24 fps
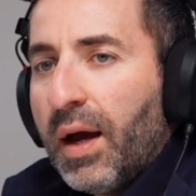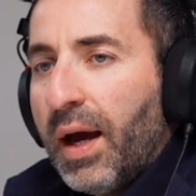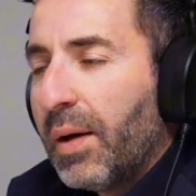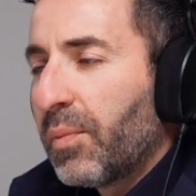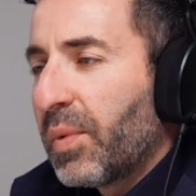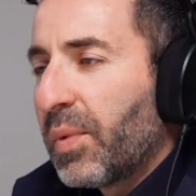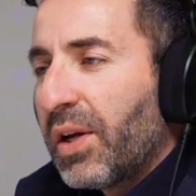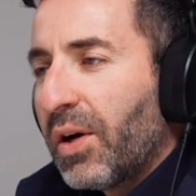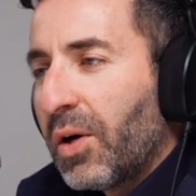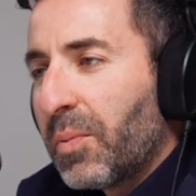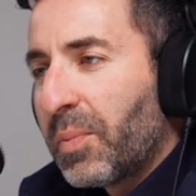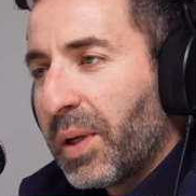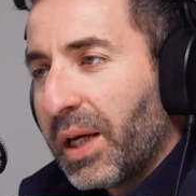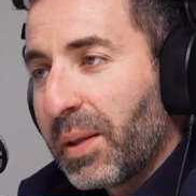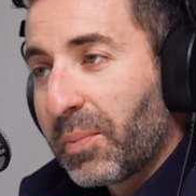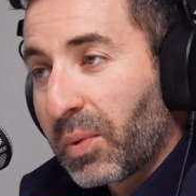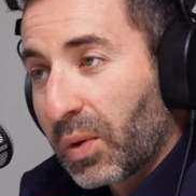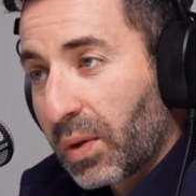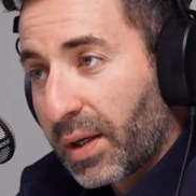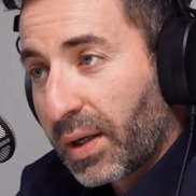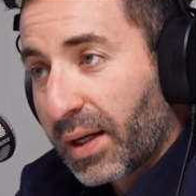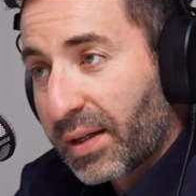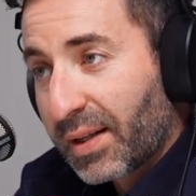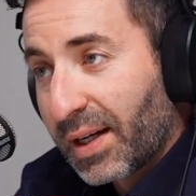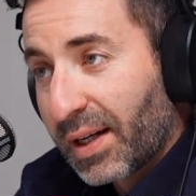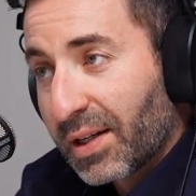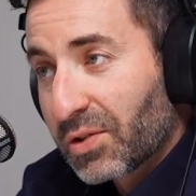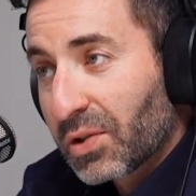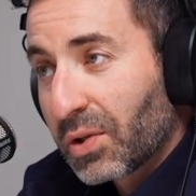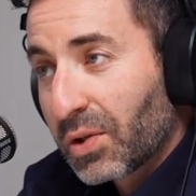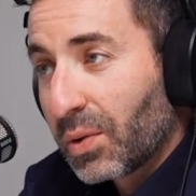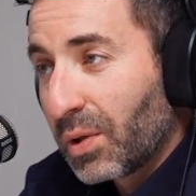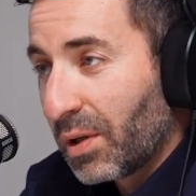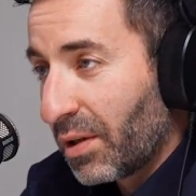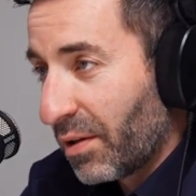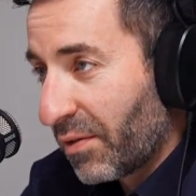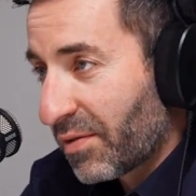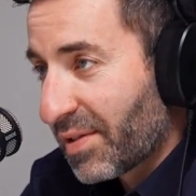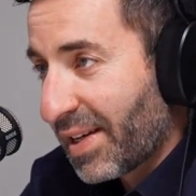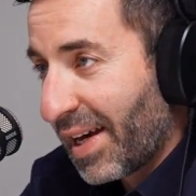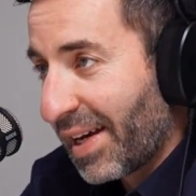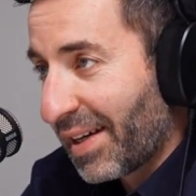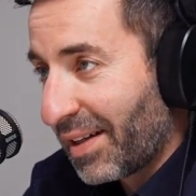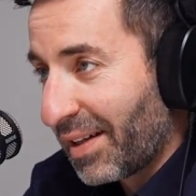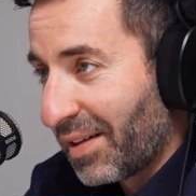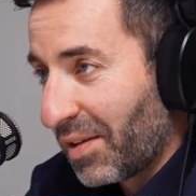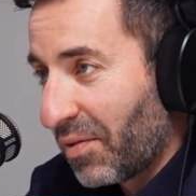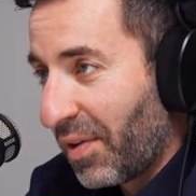And we know people like that too who have
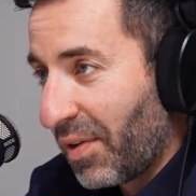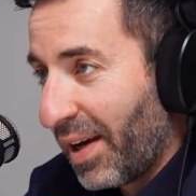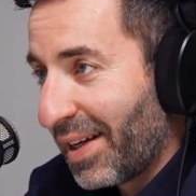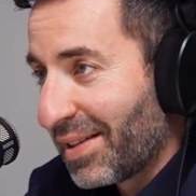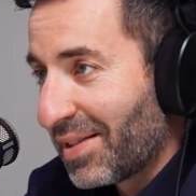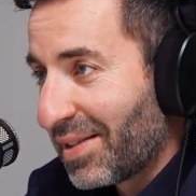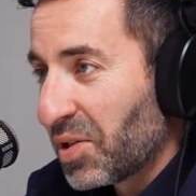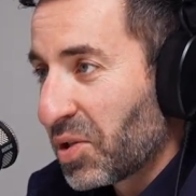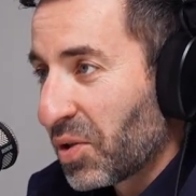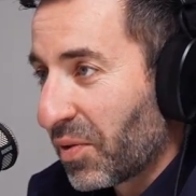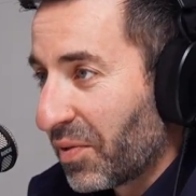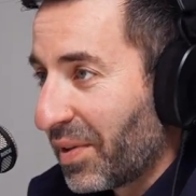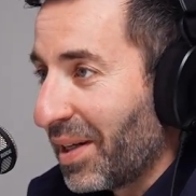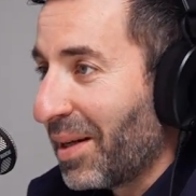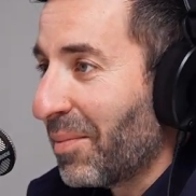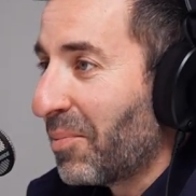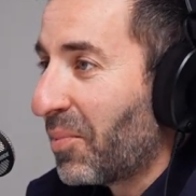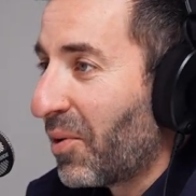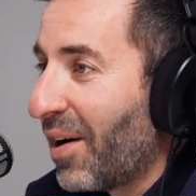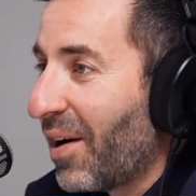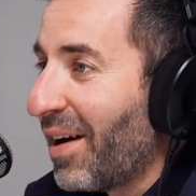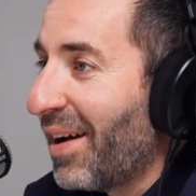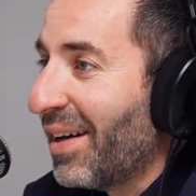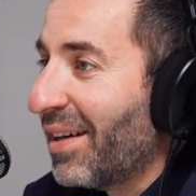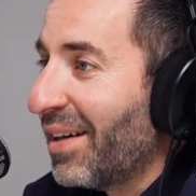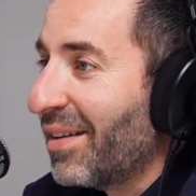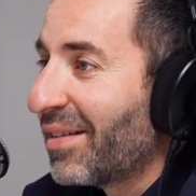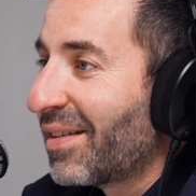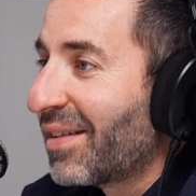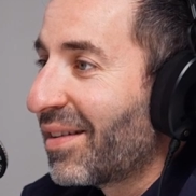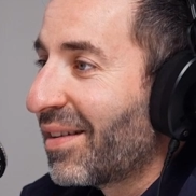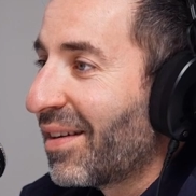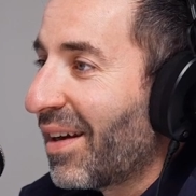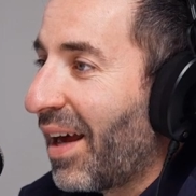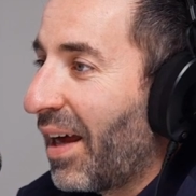taken advantage of their brand